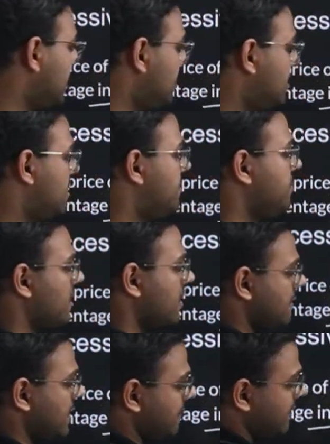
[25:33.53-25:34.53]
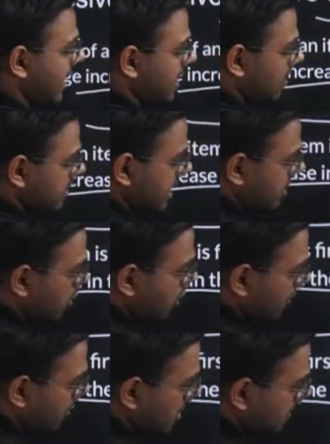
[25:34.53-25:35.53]
this, we have found out that the
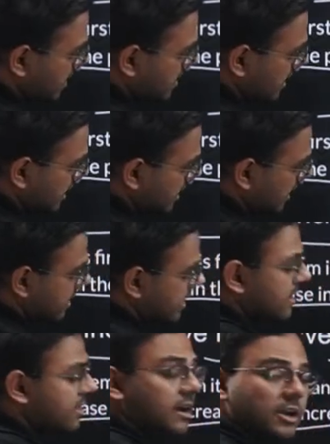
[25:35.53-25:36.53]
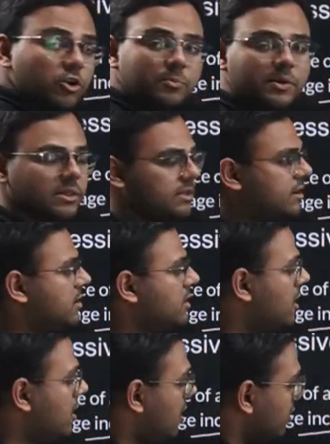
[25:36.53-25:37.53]
overall percentage increase is 32%.
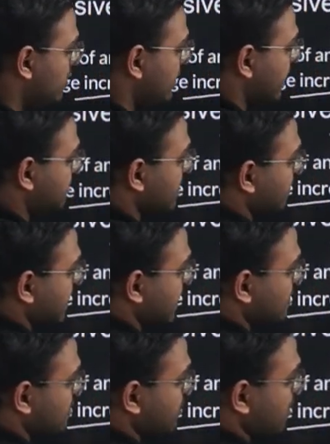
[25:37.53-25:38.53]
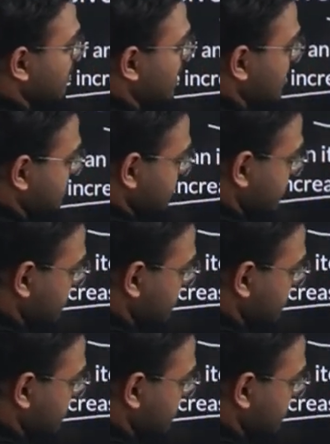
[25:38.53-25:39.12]
Now let me apply this formula